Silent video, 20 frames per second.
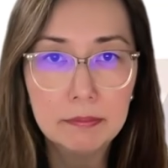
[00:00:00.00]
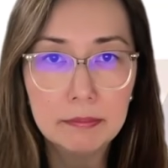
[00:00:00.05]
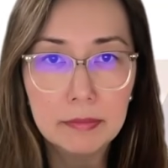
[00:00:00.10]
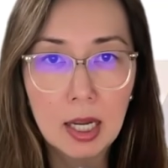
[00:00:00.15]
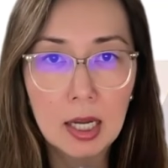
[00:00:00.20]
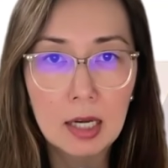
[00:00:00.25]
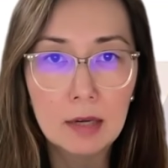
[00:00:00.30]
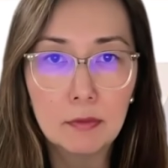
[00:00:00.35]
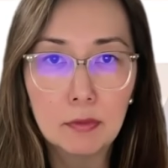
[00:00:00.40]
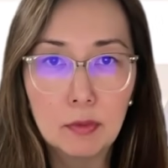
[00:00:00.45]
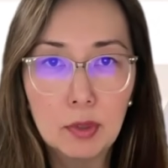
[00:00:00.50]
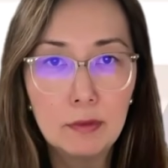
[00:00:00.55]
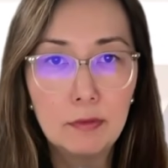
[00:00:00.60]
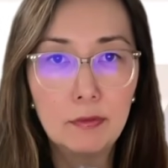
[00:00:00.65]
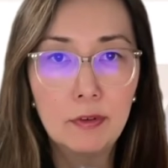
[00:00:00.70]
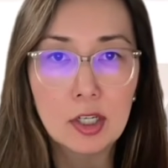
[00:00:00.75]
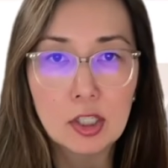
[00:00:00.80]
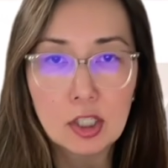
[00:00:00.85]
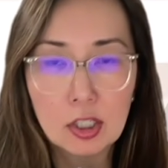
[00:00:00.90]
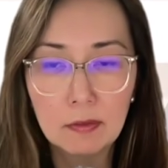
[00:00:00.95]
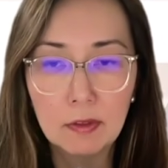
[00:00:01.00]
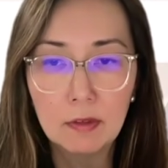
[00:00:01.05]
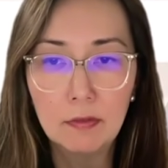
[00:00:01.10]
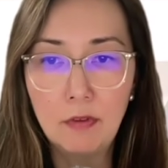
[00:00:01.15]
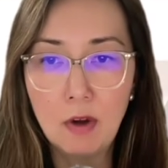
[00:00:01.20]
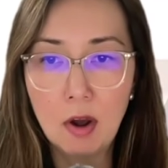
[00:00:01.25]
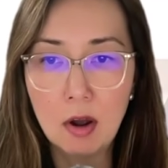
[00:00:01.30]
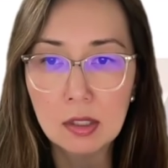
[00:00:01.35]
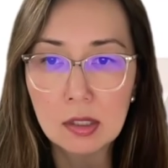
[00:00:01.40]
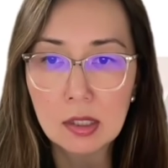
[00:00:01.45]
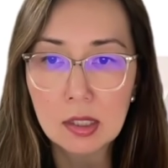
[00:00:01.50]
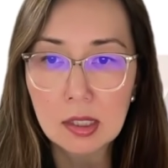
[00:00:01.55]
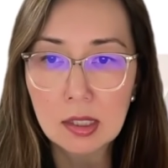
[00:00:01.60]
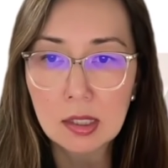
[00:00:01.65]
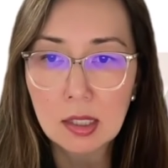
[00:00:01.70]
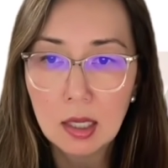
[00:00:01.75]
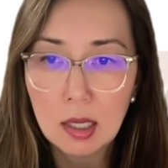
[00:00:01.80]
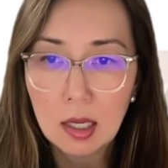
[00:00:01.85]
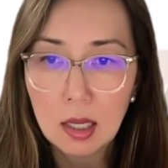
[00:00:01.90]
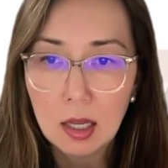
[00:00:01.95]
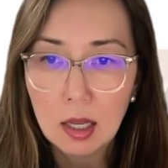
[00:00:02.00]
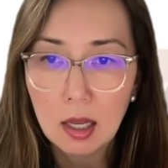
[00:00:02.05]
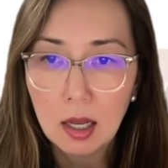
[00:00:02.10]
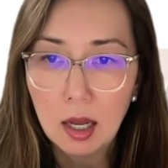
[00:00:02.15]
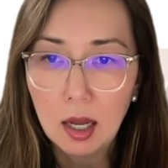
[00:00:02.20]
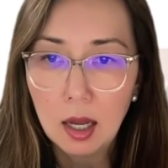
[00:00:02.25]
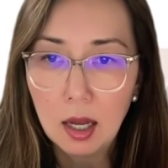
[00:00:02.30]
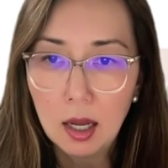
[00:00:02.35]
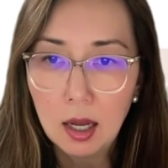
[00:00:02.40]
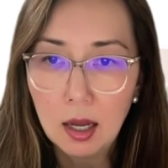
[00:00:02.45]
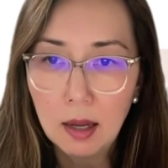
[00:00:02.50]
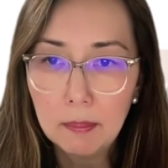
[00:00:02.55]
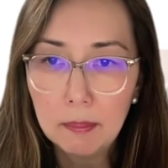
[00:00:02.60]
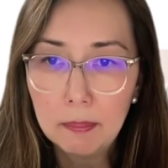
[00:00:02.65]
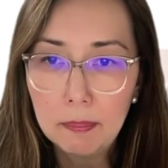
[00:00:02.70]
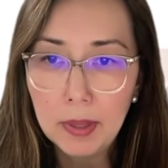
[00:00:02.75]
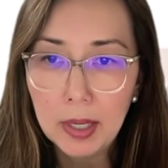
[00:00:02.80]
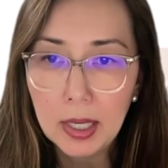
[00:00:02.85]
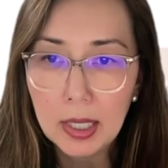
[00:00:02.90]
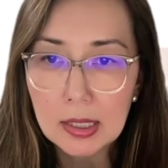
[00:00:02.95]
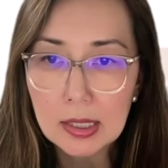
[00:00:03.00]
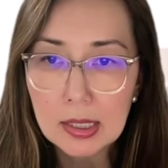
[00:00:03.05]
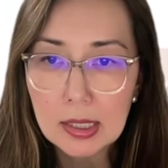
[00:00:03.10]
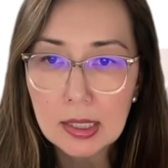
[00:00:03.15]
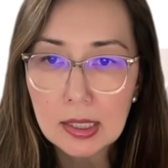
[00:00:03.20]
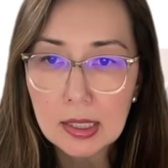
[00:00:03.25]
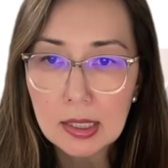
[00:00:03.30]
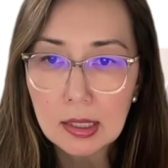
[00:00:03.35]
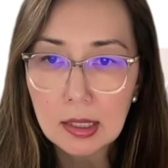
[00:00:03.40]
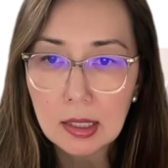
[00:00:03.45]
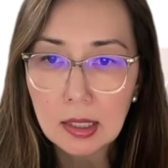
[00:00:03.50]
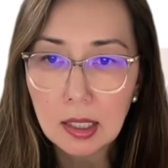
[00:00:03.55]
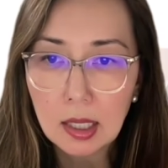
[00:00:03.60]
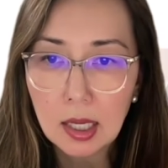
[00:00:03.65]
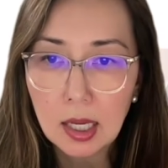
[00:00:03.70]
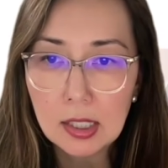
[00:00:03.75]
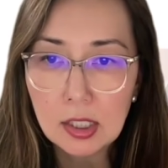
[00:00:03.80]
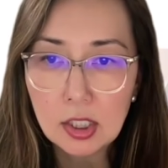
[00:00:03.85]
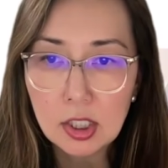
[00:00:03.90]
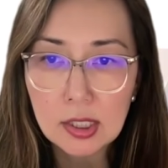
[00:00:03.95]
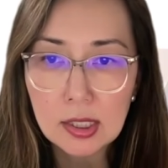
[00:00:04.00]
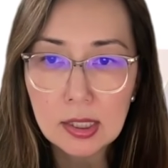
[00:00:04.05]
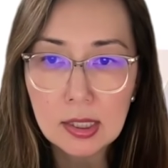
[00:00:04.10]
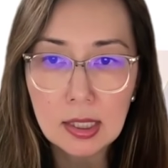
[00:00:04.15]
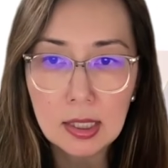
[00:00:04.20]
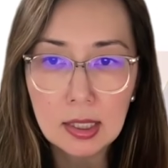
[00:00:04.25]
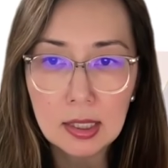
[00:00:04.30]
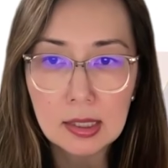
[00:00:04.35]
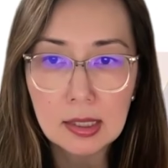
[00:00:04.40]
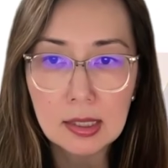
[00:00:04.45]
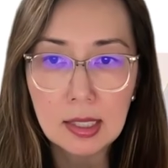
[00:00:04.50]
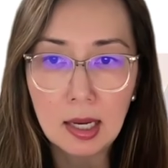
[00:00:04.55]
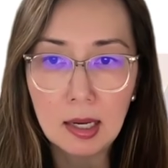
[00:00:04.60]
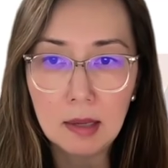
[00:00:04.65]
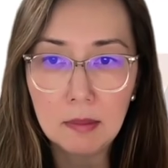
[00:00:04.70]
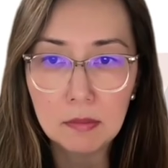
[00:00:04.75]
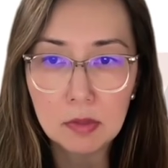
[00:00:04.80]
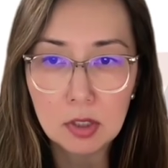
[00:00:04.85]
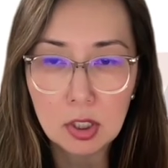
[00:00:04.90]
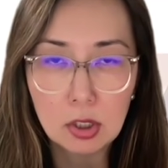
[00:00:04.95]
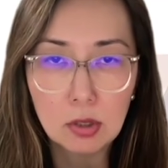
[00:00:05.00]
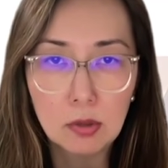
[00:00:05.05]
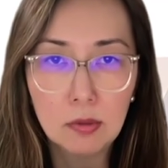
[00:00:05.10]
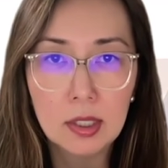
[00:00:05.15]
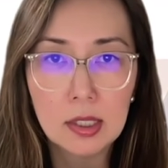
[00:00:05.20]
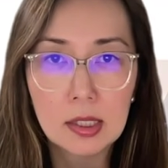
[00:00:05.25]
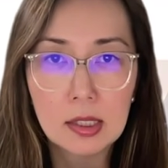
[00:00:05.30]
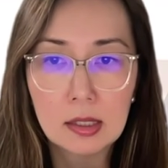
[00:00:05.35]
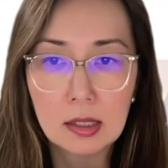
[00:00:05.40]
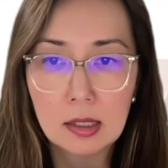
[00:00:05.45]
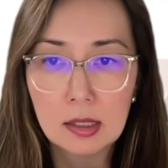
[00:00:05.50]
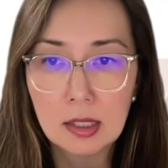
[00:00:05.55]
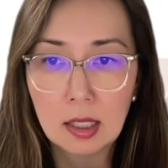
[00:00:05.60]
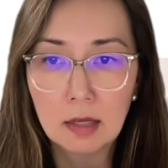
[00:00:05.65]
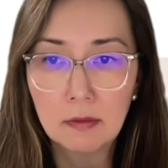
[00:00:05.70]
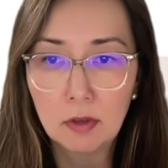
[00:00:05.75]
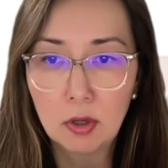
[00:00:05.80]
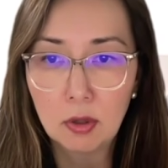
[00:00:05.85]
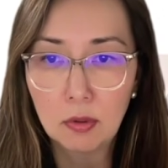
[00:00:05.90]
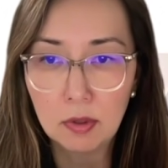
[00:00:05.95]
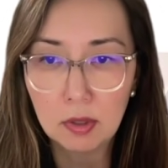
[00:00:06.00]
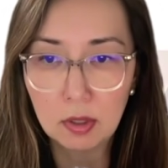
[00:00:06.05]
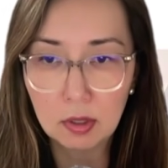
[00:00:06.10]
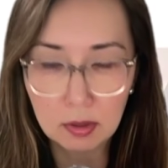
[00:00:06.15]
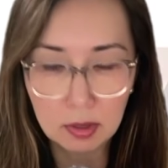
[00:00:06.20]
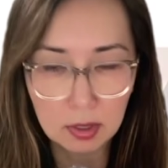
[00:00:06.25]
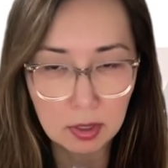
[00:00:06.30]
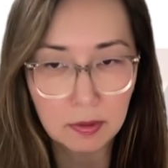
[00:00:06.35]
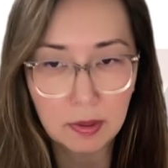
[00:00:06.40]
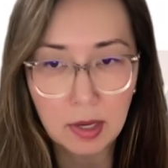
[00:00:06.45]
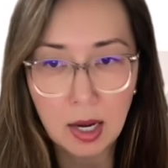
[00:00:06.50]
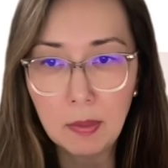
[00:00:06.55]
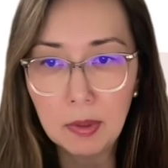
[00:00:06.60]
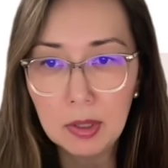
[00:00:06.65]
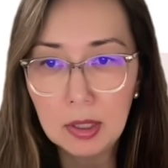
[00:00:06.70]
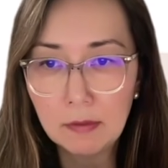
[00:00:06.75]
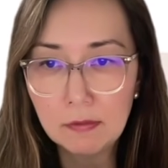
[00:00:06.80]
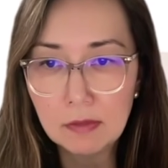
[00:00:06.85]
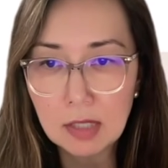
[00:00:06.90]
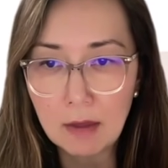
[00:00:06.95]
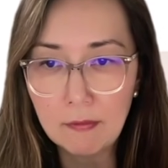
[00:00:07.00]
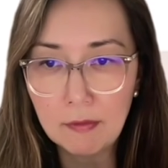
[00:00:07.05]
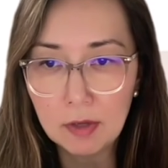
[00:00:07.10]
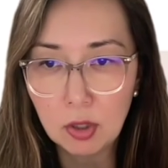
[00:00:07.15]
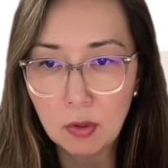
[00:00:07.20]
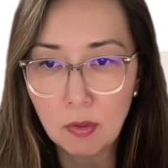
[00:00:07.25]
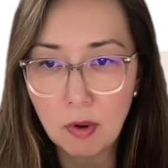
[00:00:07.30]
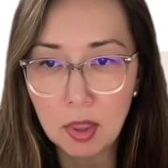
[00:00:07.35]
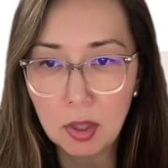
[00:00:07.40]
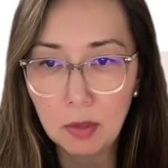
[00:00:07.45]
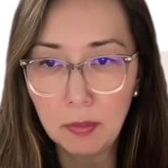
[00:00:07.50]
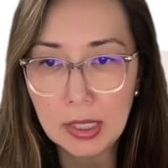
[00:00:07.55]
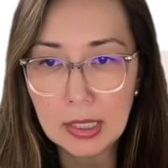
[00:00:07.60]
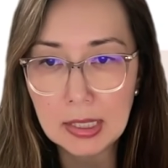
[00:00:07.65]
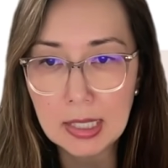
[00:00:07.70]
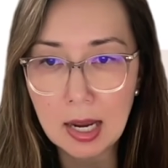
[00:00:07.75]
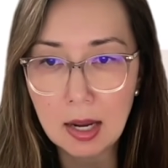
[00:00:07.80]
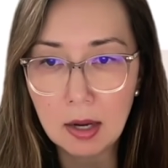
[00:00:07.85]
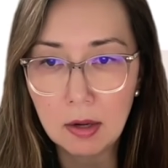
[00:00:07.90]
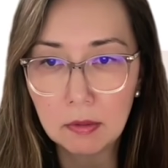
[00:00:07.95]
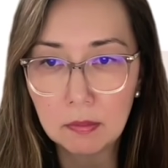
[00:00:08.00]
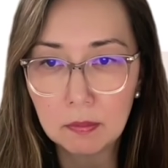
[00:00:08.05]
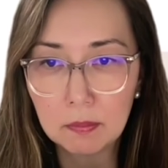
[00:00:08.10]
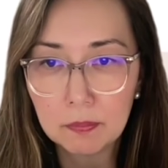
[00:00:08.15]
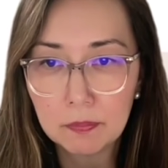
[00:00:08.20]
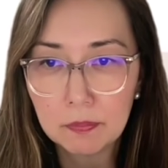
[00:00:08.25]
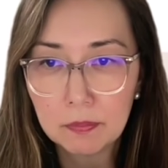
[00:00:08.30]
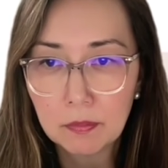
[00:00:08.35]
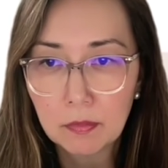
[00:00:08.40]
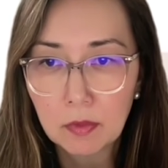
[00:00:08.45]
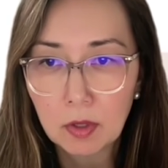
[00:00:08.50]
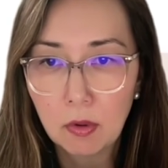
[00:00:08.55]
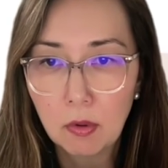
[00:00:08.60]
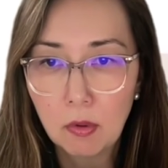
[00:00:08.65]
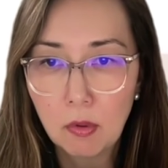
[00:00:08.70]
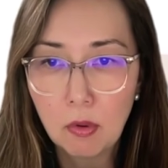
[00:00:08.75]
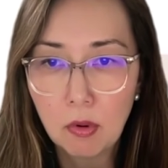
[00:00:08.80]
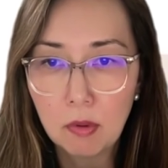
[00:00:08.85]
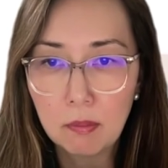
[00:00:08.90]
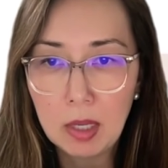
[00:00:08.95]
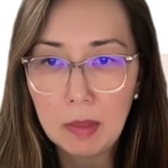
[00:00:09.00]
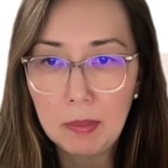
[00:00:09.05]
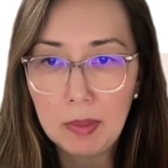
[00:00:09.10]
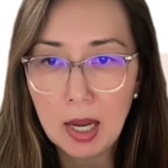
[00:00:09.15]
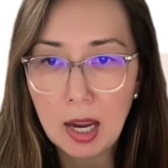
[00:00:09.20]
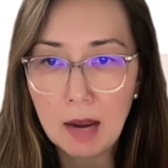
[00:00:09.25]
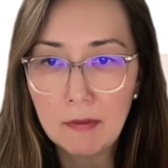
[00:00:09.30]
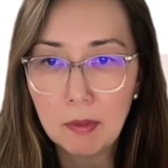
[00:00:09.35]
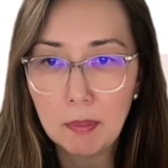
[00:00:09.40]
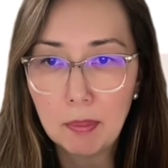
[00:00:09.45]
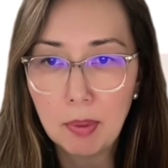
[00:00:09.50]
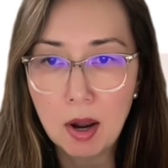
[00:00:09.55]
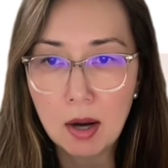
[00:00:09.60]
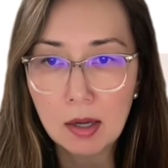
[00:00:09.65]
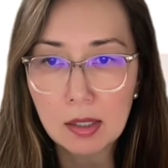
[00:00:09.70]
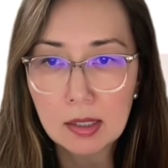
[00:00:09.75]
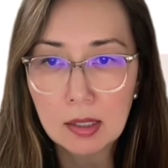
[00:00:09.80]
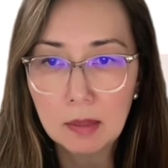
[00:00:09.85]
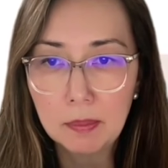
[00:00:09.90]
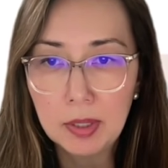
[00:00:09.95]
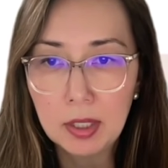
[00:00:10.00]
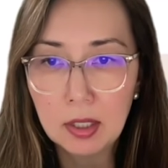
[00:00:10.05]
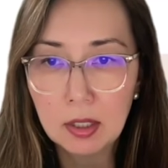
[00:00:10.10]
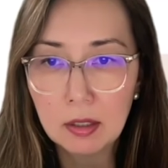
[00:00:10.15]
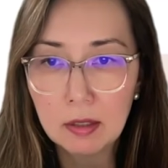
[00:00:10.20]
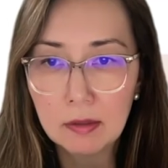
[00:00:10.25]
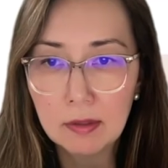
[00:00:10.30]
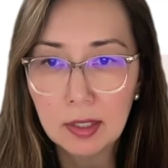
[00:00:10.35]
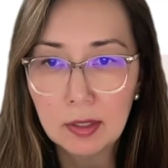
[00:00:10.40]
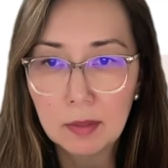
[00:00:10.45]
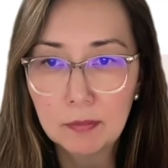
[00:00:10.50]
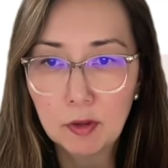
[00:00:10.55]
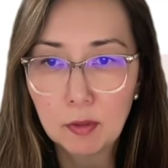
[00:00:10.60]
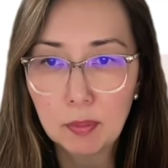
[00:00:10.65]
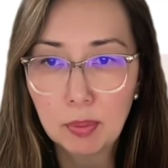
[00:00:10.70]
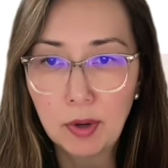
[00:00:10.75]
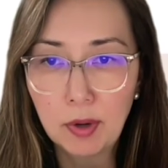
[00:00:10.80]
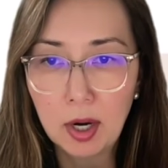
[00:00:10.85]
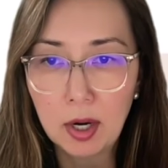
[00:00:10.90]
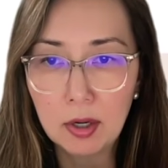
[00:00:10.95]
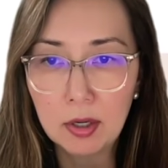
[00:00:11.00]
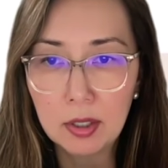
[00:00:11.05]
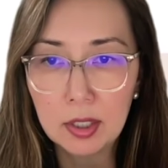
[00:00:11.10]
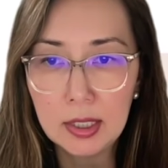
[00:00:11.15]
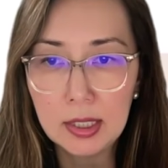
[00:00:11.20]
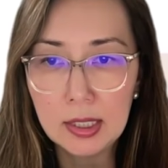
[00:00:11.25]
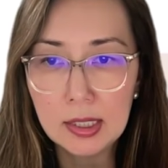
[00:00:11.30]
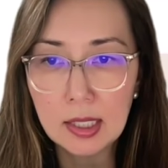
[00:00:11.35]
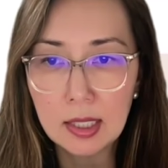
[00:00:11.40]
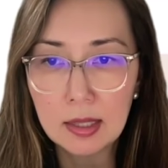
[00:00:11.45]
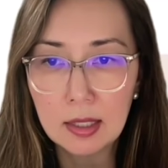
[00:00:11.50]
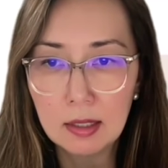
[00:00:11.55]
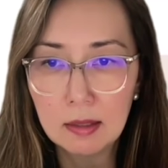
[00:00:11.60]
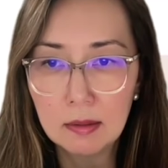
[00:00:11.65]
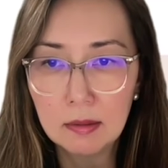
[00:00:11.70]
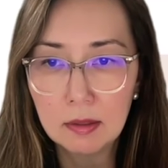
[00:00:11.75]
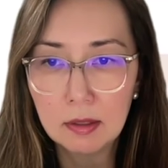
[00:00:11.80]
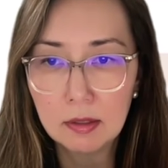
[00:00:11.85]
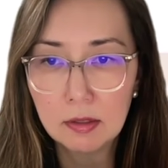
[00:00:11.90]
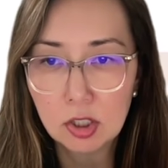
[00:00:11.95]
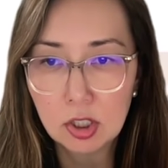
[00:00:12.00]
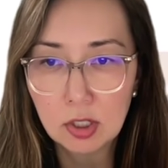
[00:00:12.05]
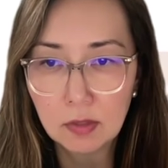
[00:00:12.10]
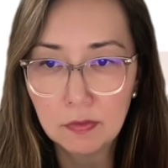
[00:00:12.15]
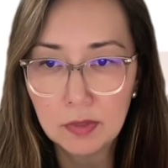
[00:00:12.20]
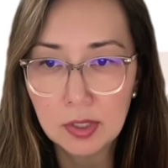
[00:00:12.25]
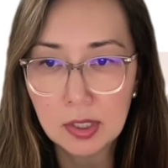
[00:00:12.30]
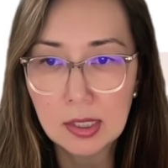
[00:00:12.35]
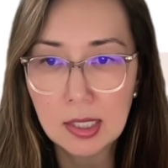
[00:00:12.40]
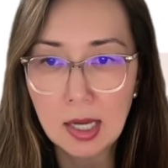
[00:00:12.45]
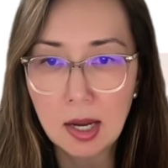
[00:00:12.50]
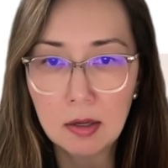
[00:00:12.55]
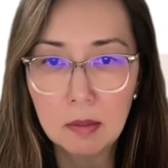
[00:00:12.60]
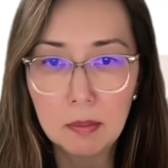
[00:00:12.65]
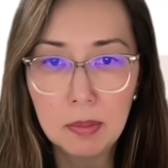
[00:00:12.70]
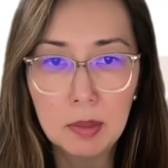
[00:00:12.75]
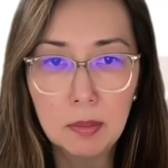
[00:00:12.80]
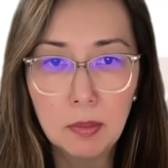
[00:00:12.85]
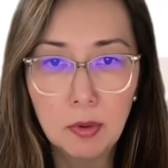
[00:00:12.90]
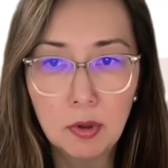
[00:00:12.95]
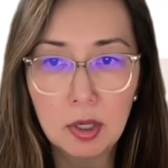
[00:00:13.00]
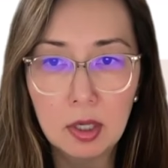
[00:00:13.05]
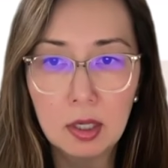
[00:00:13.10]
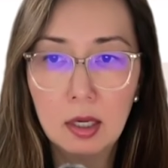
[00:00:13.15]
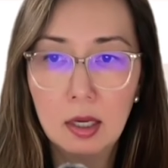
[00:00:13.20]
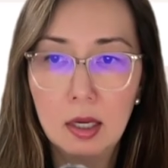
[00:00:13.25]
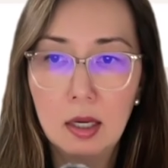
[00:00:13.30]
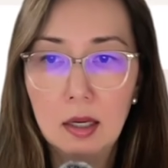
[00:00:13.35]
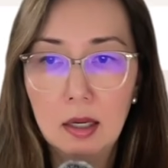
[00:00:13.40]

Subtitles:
kind of refresh of the fonts, but I just see the same to-do list instead of I would love to have it go all the way down, or maybe have a box up here like for priorities and then shift this down a bit more.